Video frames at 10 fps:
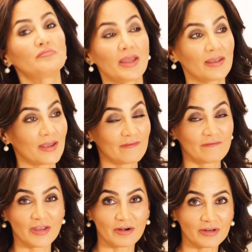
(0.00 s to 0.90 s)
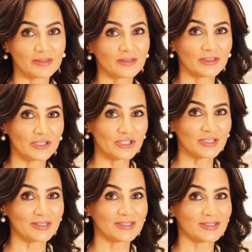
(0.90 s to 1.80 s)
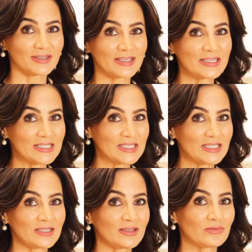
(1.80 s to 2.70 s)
make a very delicious, easy